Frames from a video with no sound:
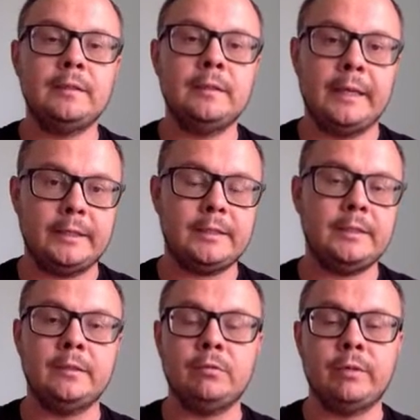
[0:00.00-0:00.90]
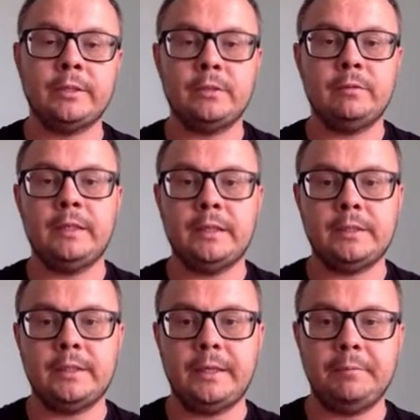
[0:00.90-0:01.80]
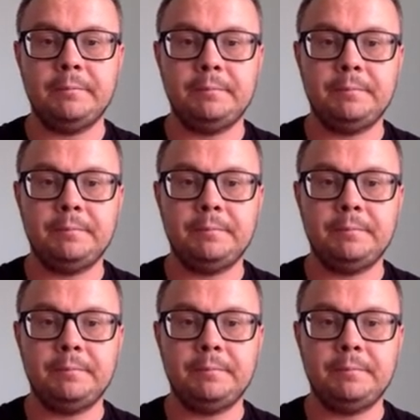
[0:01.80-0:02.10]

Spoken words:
next in the rest of the essay.